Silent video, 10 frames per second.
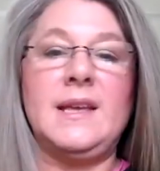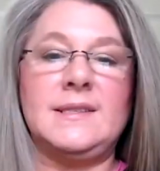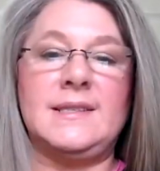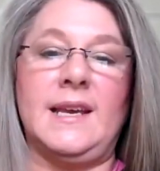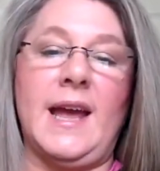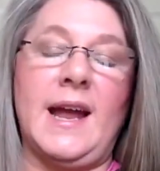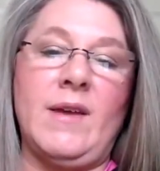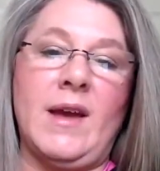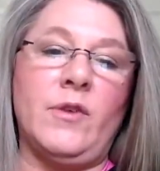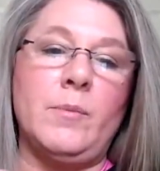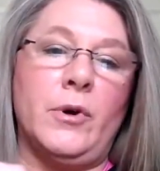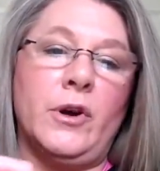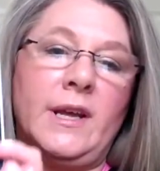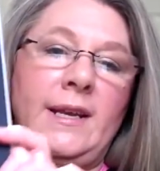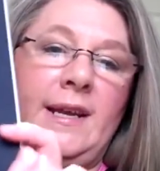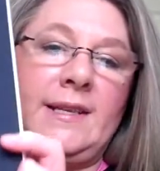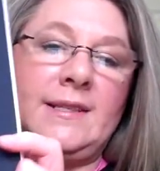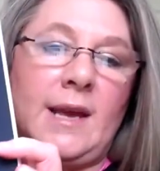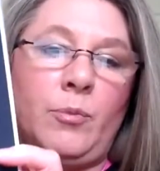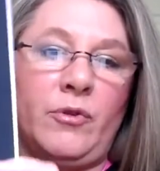See, every book needs
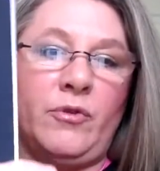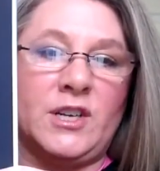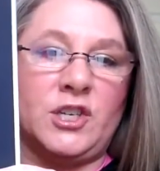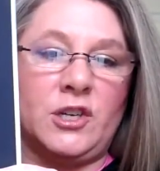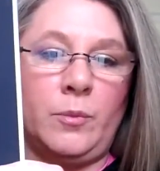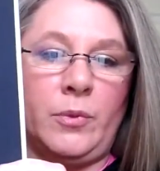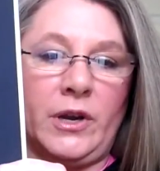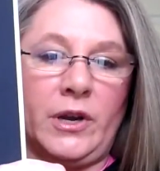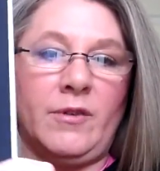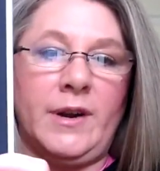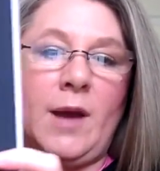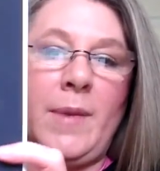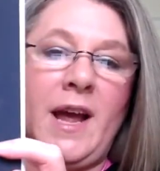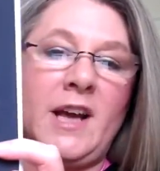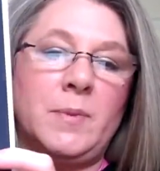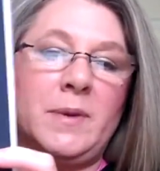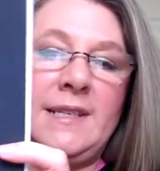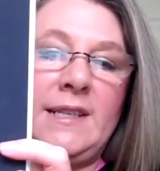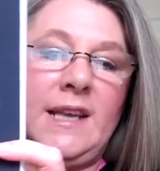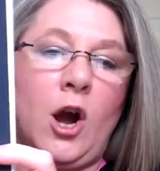a professional book cover. Now, my husband
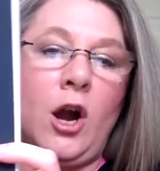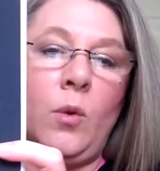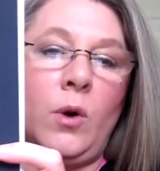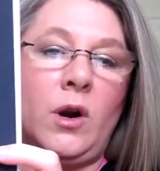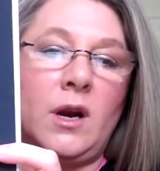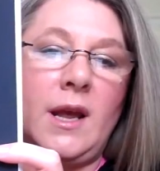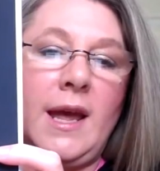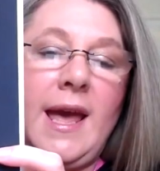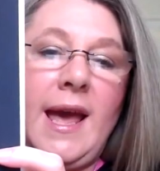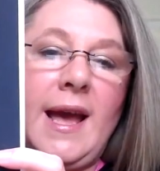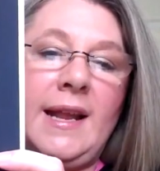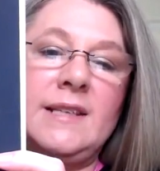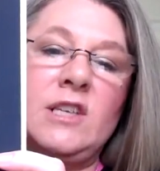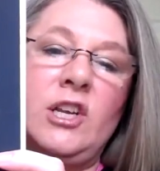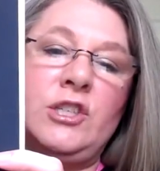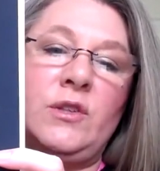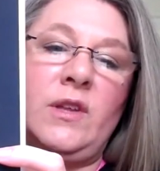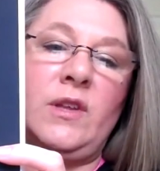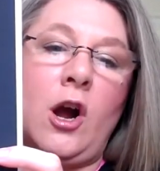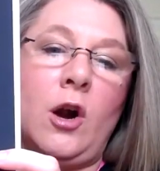did the artwork, and he's going to do the
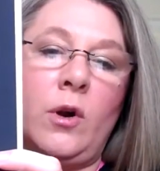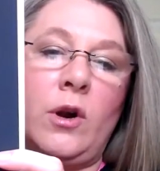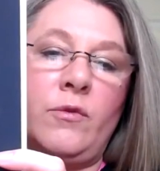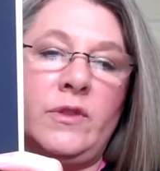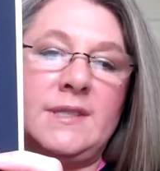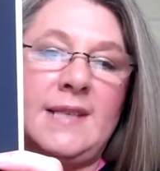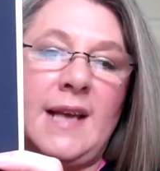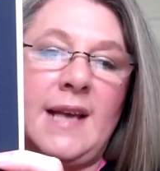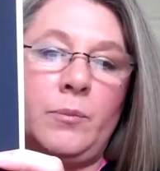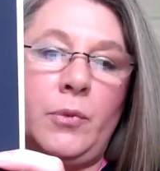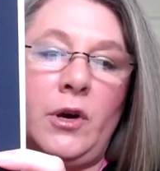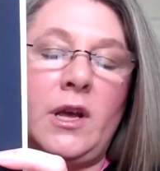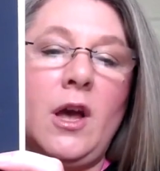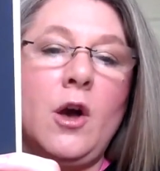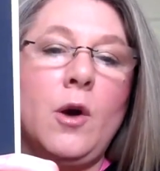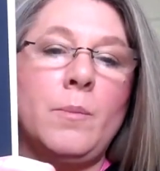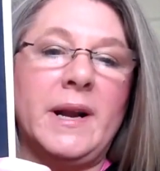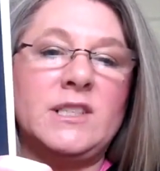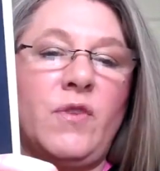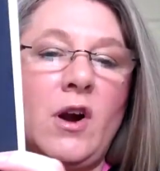artwork for the second book. But
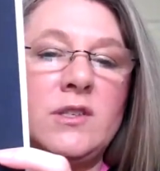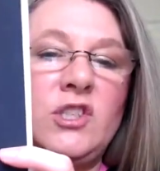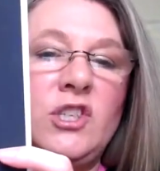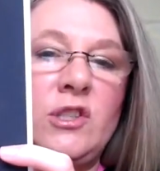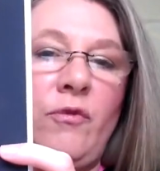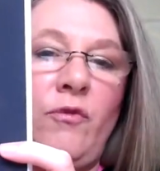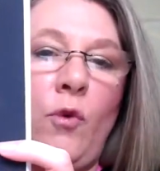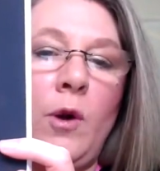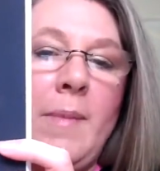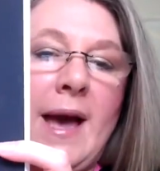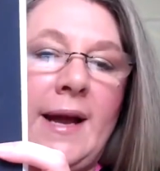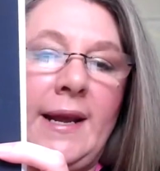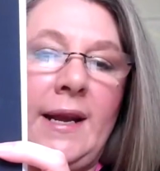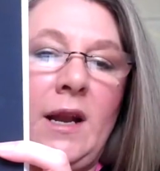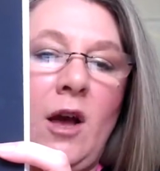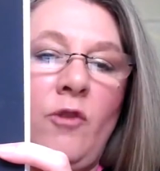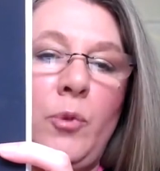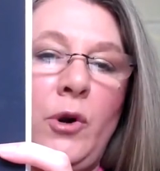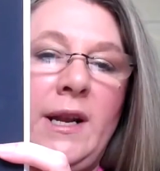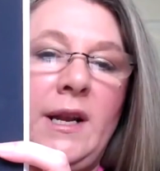as far as just the formatting of
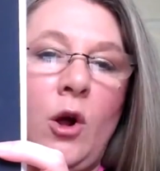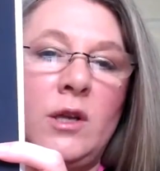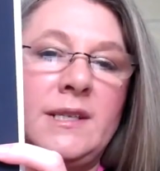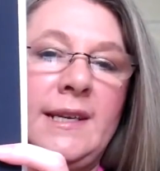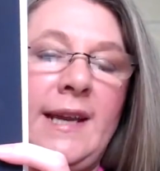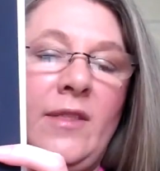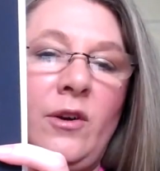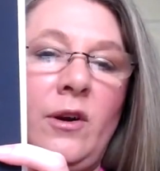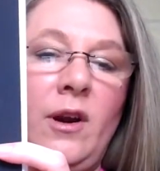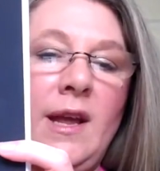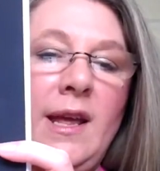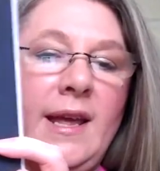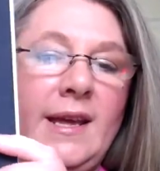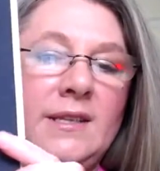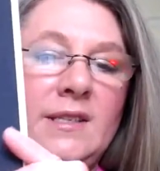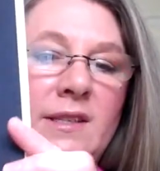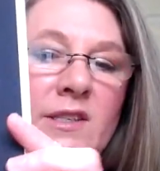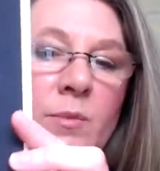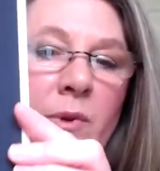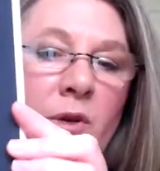putting it all together into
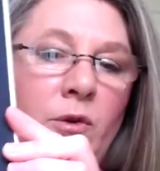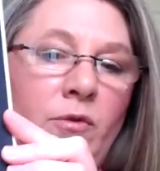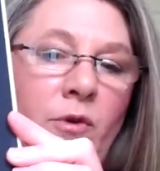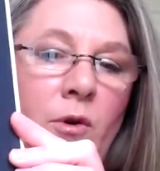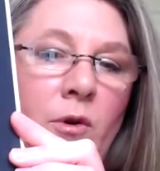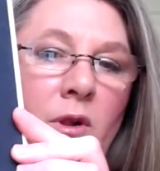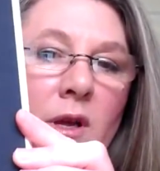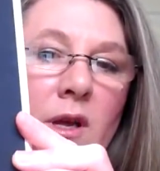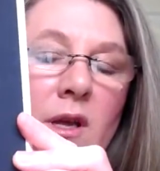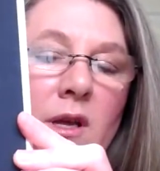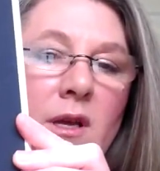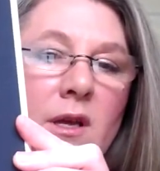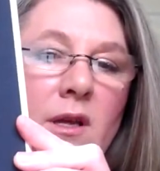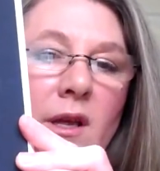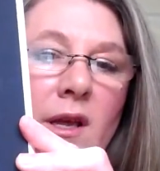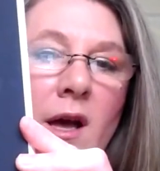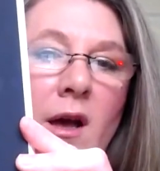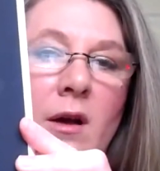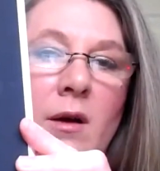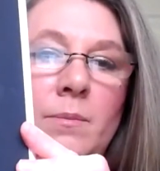this beautiful,
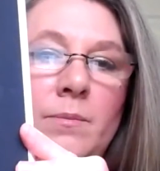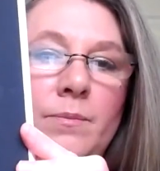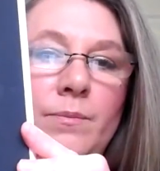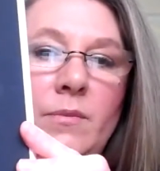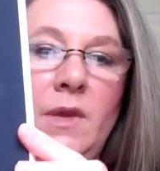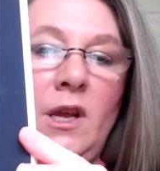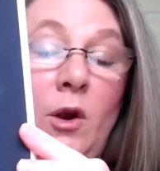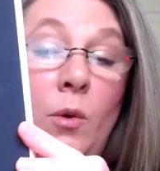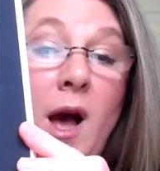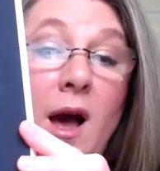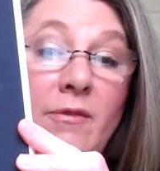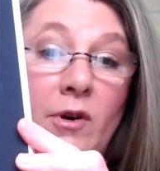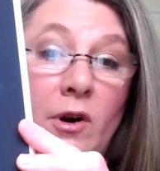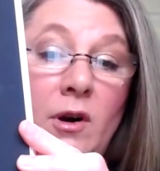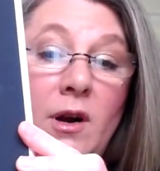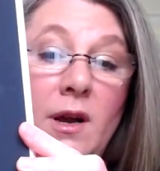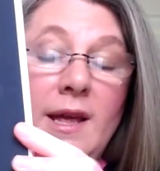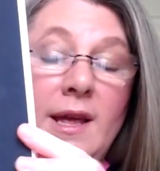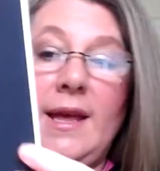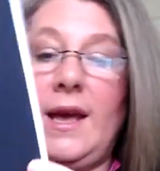um, you know, cover,
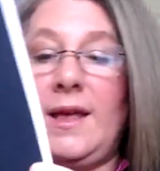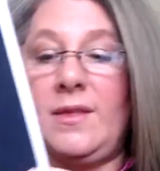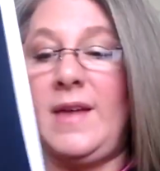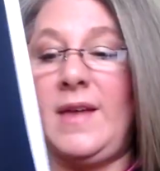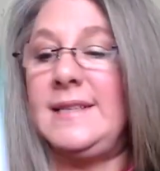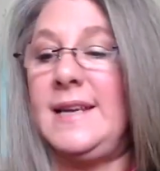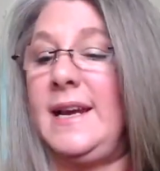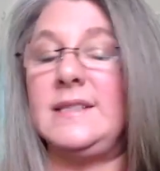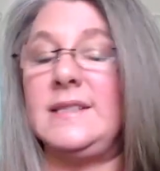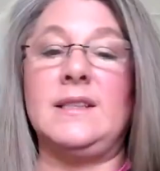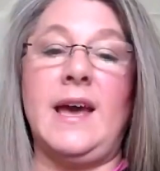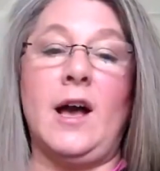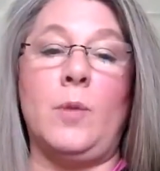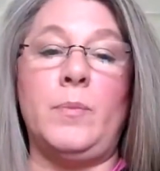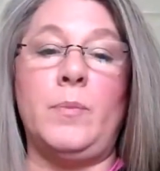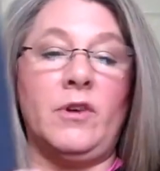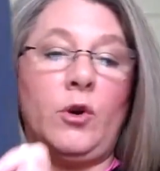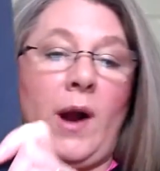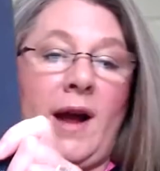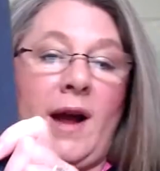uh, that takes the help of a
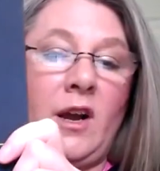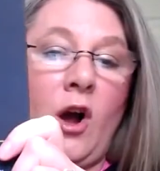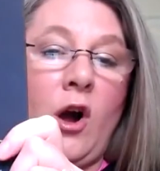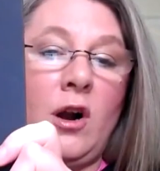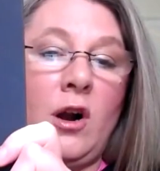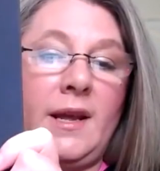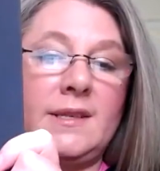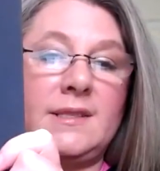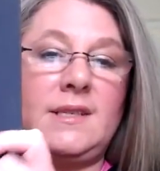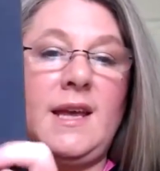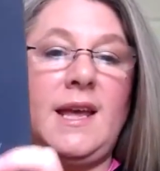graphic artist.